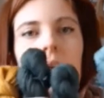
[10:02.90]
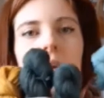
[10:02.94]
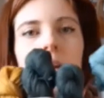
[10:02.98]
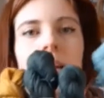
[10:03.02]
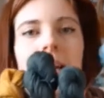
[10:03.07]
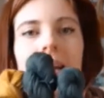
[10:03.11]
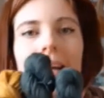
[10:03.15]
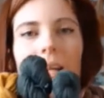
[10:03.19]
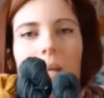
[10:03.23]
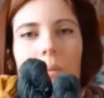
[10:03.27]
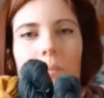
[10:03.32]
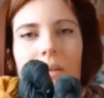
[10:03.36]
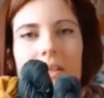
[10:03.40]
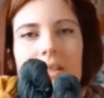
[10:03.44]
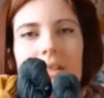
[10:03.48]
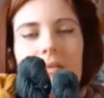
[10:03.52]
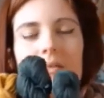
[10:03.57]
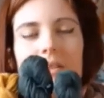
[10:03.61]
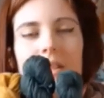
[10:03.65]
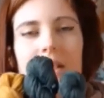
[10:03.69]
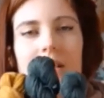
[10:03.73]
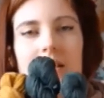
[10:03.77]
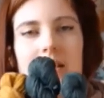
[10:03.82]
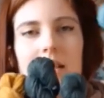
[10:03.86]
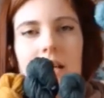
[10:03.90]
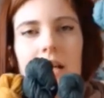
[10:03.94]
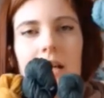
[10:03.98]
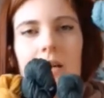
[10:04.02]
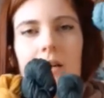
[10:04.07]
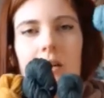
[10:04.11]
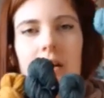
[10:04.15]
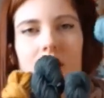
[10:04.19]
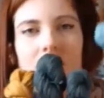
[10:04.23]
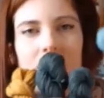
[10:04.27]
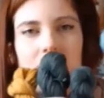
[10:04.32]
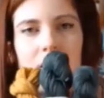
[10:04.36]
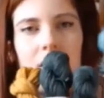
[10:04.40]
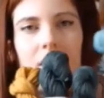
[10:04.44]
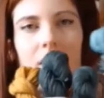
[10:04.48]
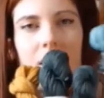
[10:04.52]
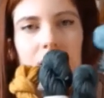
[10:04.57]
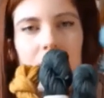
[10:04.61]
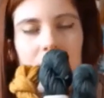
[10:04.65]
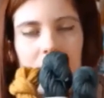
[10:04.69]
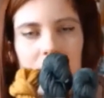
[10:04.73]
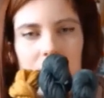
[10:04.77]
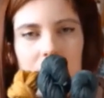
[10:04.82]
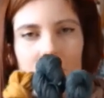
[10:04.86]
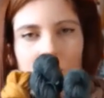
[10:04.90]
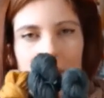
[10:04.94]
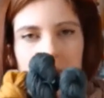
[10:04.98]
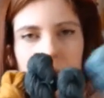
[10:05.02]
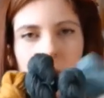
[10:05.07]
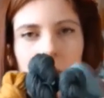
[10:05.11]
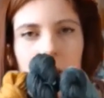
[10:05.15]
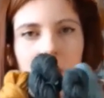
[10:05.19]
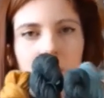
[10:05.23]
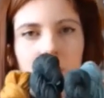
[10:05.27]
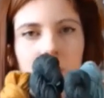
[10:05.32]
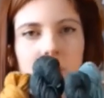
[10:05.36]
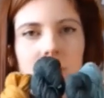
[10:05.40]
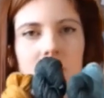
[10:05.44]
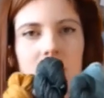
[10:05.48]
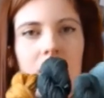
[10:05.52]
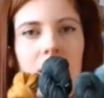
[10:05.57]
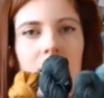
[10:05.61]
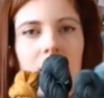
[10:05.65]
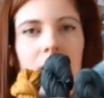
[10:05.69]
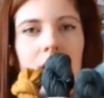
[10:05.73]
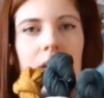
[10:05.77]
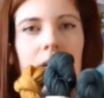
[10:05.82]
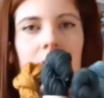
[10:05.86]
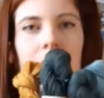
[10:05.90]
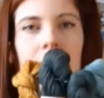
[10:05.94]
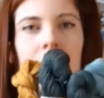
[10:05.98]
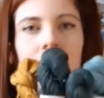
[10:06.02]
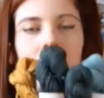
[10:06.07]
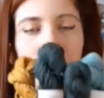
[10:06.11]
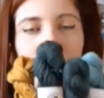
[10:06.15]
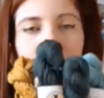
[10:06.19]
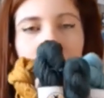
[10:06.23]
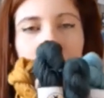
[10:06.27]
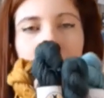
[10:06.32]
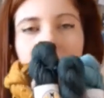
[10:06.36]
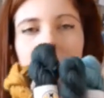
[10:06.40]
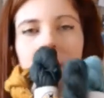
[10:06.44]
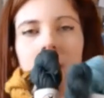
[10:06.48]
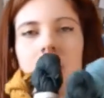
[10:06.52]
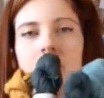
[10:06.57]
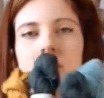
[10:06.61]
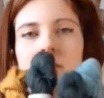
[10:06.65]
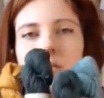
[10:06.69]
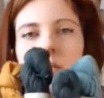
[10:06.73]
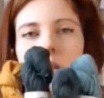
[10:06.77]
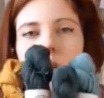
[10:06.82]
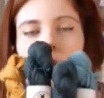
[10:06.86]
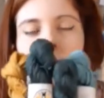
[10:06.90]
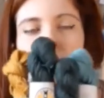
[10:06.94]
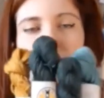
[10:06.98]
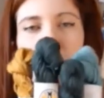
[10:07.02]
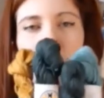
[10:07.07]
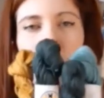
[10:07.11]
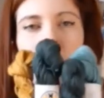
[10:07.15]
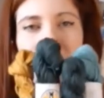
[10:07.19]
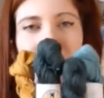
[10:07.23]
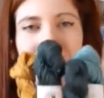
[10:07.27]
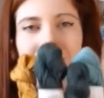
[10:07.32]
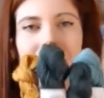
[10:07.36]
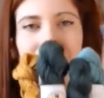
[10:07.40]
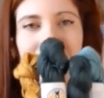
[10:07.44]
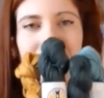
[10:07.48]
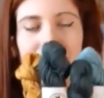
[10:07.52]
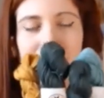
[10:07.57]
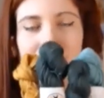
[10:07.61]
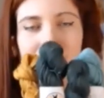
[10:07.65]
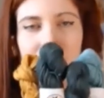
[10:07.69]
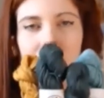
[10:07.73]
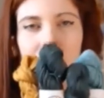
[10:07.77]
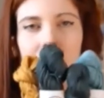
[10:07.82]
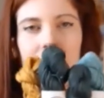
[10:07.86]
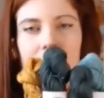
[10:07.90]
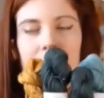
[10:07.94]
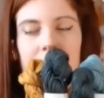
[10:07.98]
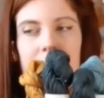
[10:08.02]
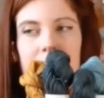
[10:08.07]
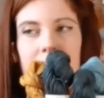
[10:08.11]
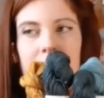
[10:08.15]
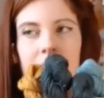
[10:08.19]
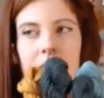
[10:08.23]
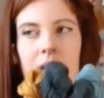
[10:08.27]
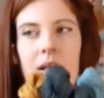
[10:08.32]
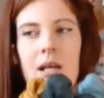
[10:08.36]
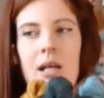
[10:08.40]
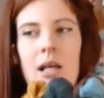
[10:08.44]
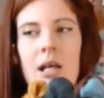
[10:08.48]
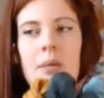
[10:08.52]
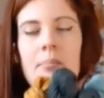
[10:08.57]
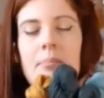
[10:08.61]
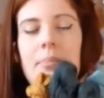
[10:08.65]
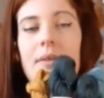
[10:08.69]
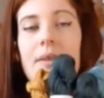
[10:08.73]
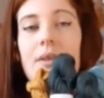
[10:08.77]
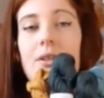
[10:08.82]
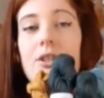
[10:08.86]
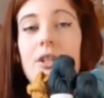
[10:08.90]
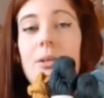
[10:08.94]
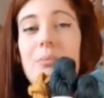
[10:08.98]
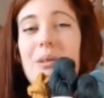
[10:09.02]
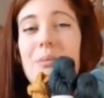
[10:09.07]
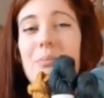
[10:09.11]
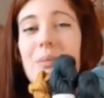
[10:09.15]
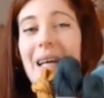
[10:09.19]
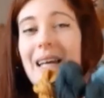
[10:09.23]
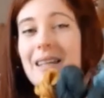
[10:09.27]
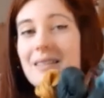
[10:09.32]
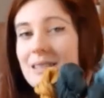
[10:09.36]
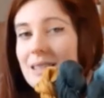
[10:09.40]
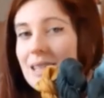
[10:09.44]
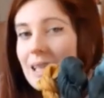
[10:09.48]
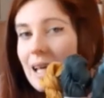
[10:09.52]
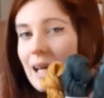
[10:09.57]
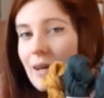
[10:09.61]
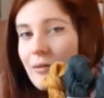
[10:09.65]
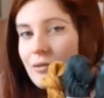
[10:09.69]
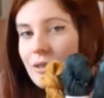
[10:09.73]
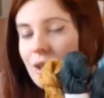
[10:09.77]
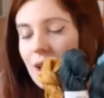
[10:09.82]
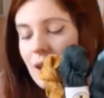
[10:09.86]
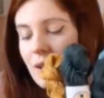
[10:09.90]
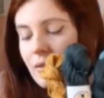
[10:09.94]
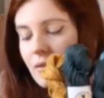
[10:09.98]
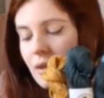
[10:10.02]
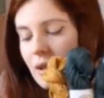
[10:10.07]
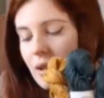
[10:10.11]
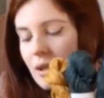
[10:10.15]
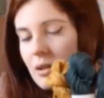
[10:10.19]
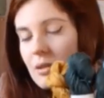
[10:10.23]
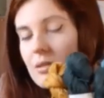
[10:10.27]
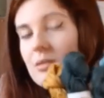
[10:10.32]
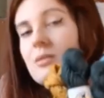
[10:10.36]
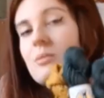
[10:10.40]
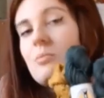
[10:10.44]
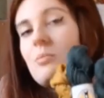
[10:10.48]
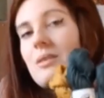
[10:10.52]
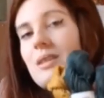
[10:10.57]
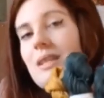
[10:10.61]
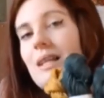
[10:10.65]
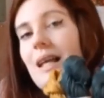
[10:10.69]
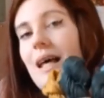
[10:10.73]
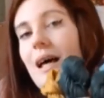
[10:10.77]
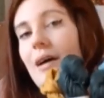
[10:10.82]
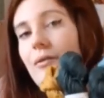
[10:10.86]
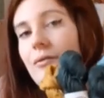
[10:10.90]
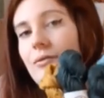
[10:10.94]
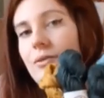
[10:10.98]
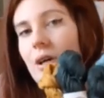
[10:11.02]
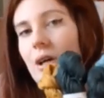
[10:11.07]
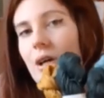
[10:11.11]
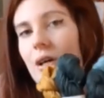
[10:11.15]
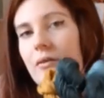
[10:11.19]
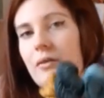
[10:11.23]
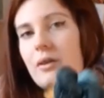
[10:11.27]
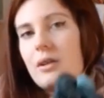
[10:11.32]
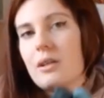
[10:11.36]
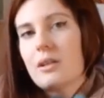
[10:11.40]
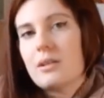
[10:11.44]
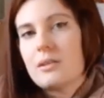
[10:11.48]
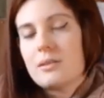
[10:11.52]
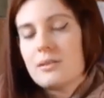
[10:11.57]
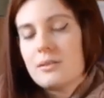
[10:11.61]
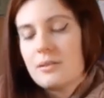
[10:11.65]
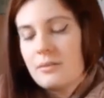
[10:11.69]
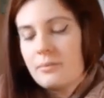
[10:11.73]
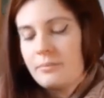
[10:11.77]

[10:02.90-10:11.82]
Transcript: in a bit of detail, and so then I'll use the Mackerel Sky. So it will be these colours. But there should be plenty left over, so with the leftovers,